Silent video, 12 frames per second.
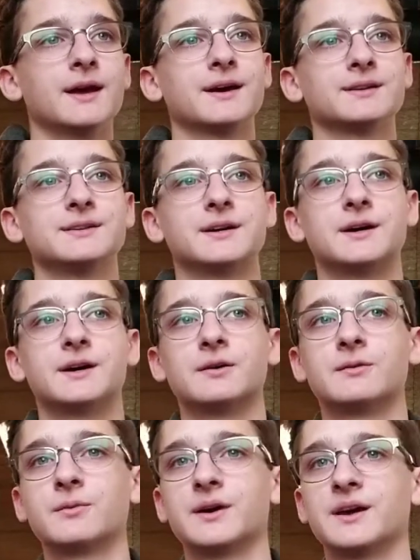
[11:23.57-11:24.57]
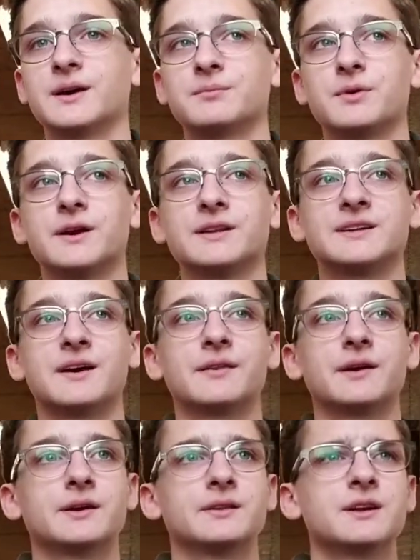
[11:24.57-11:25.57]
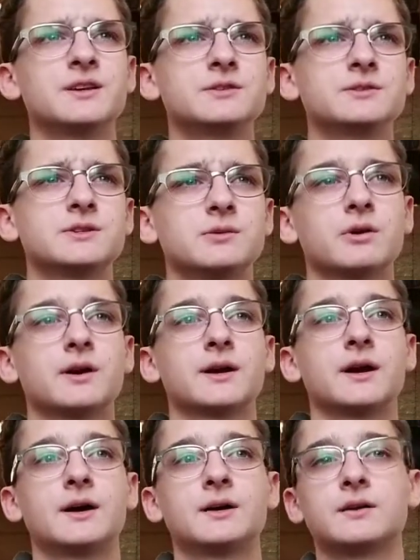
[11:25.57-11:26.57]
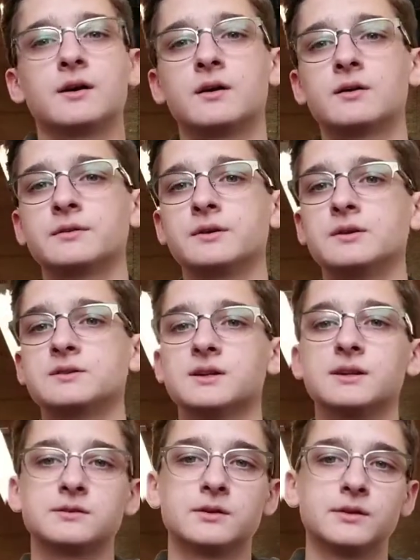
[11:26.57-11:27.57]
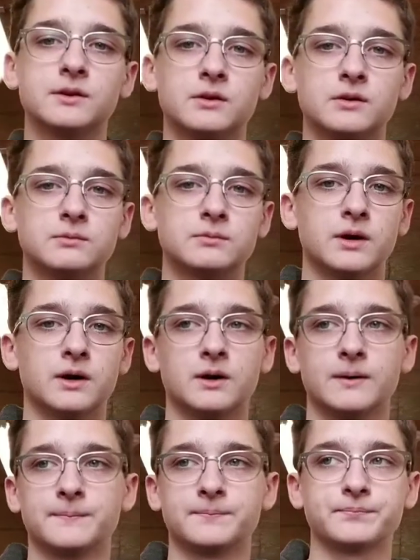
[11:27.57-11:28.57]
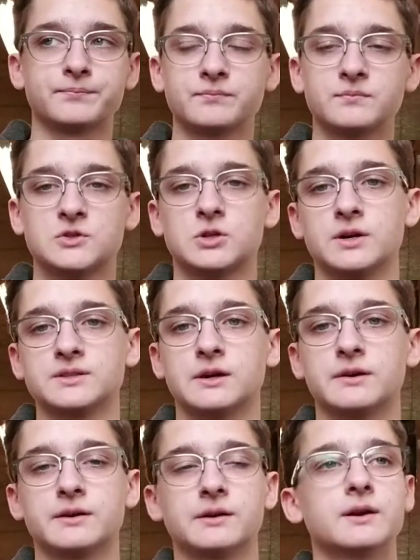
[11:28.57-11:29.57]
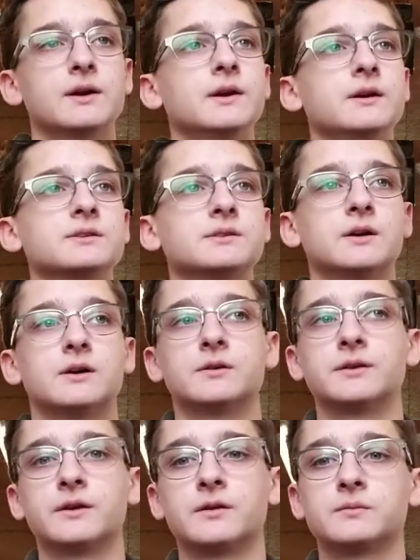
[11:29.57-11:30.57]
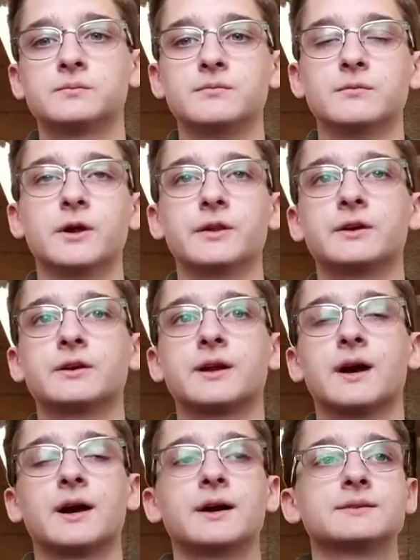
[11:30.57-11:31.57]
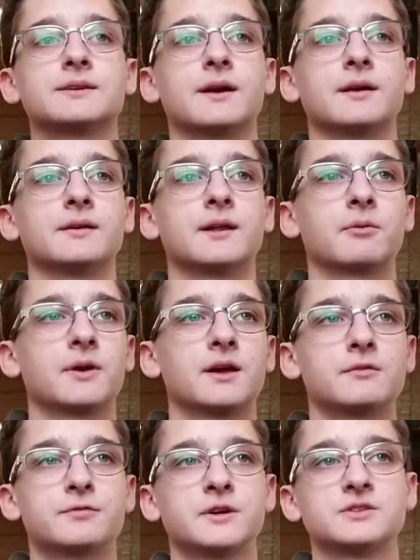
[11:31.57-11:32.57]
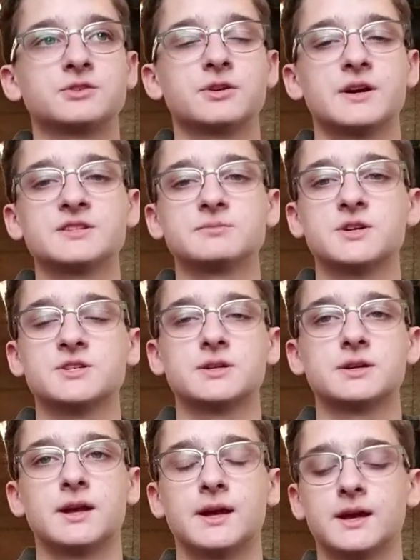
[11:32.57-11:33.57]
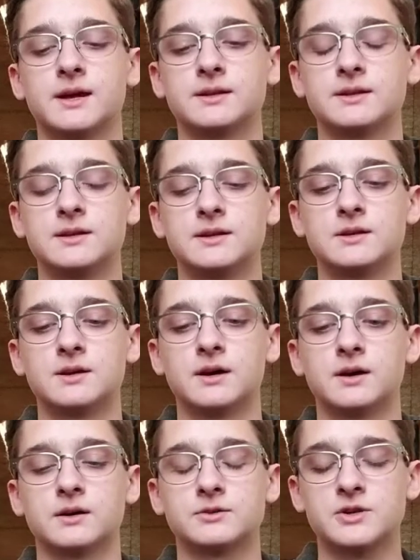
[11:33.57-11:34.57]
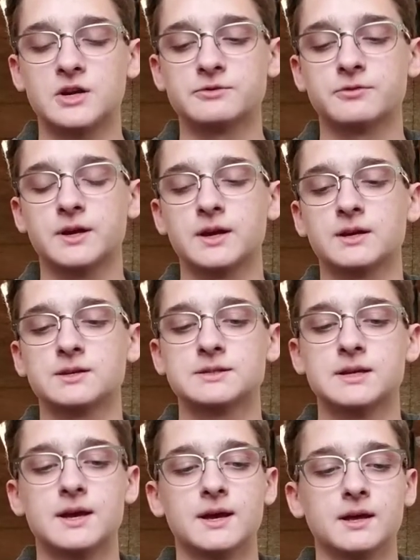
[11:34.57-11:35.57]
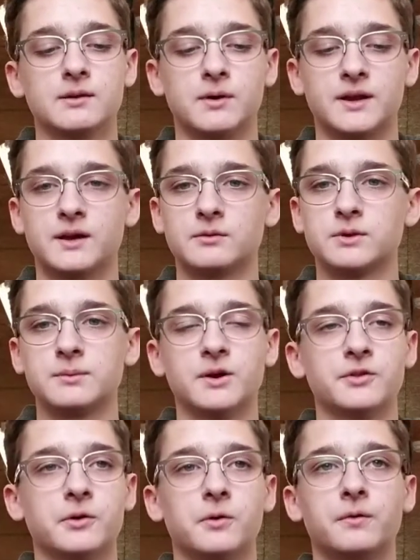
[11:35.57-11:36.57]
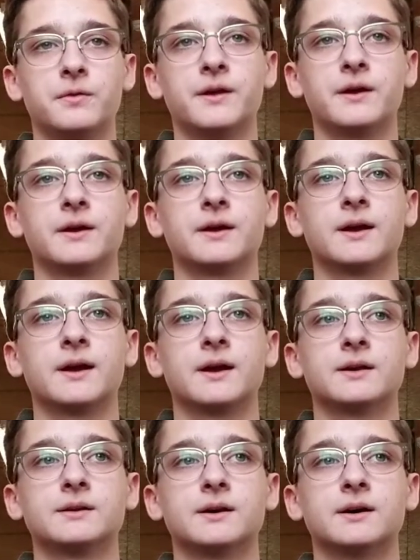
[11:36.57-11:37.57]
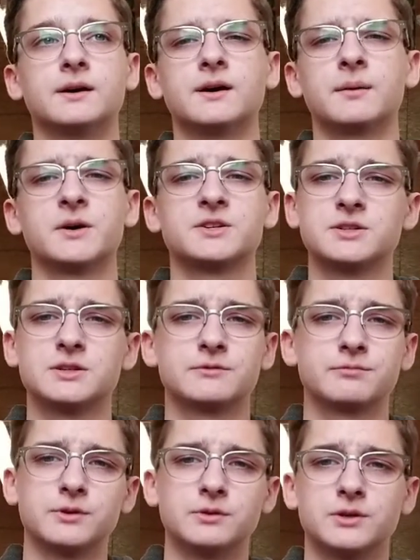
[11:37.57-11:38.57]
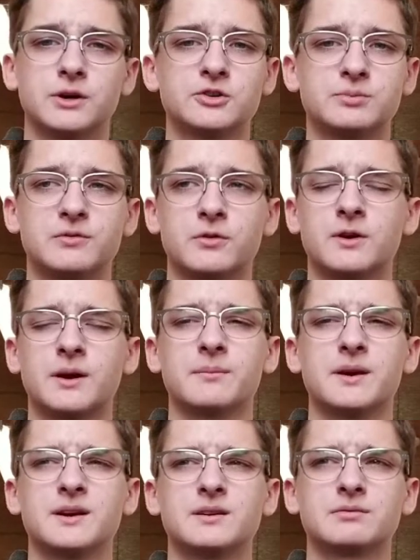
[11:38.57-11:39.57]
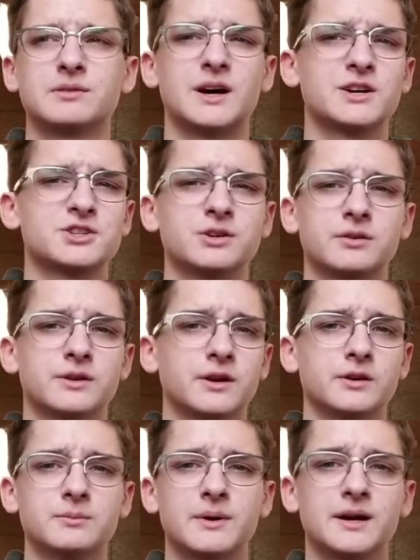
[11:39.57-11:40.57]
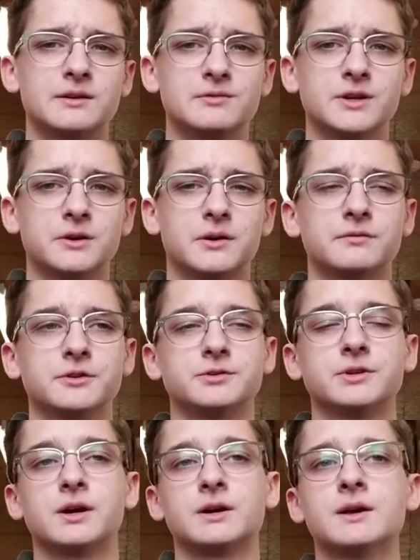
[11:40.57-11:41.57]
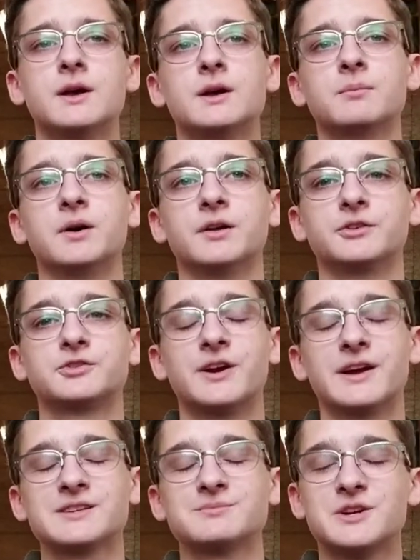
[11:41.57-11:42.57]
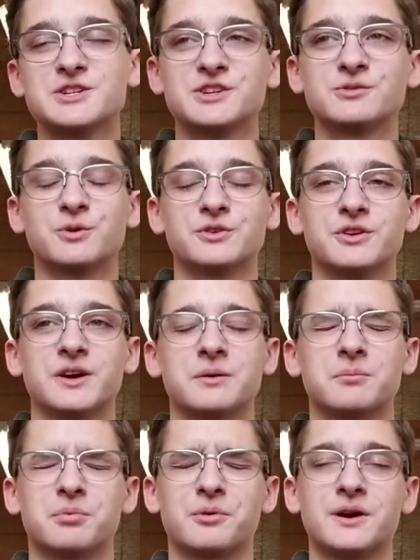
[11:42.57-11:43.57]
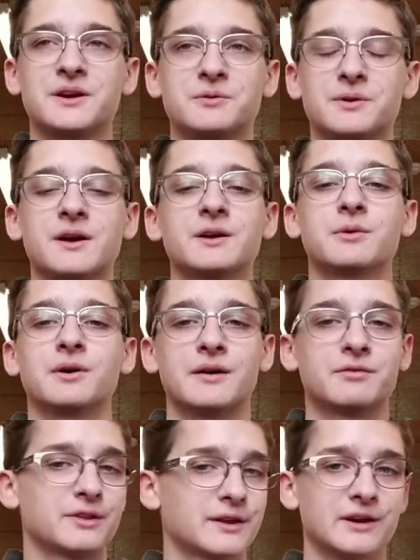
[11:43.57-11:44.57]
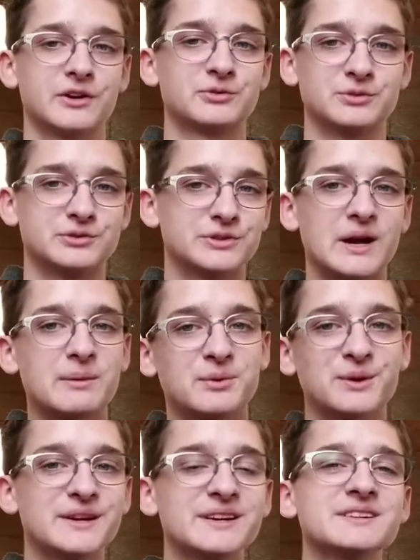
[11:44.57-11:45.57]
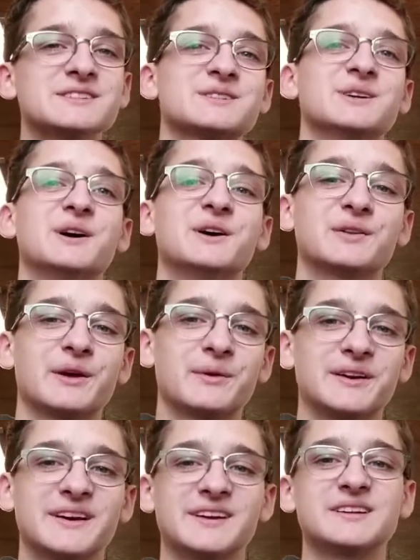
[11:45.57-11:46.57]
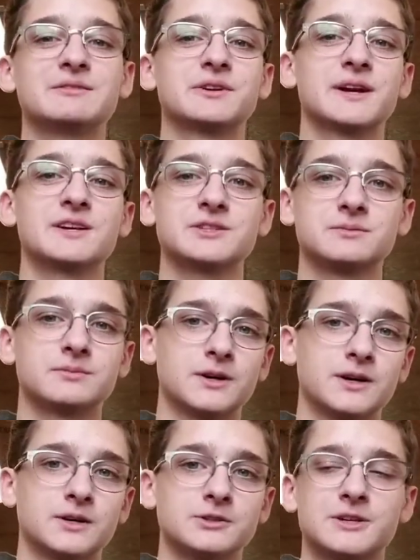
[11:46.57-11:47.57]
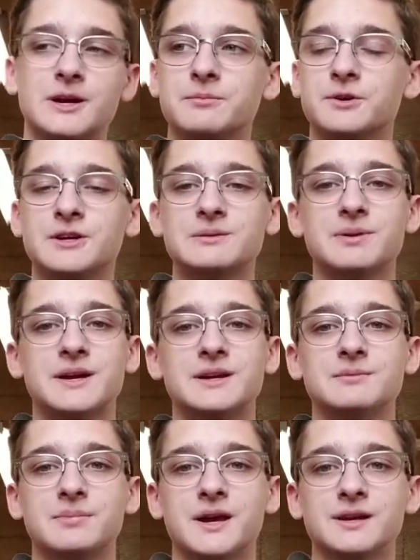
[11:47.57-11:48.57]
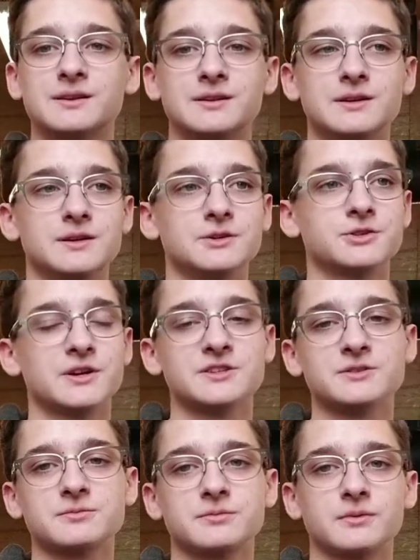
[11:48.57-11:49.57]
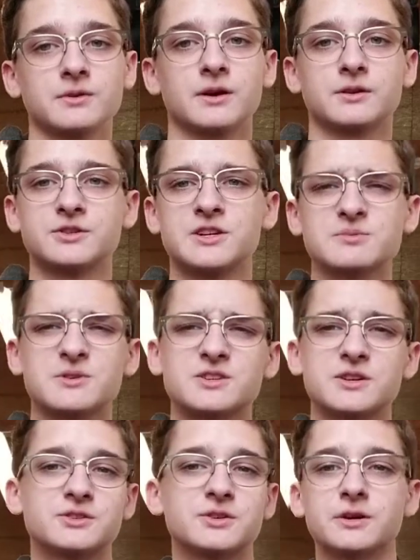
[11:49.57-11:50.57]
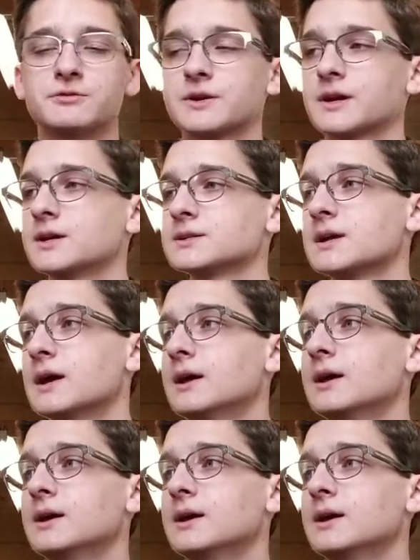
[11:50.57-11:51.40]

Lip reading: And went ahead and brought it down there. And they used to work on all the City of Toledo trucks out here. So, you know, really good guys, and they went ahead and fixed the transmission and the transfer case, went ahead and rebuilt the whole thing. And I'm not sure if you noticed before, I may have not shown an underbody video of the truck, but the transmission was like bright red while everything else was drab green. So they went ahead and even got some drab green paint and painted the transmission and transfer case.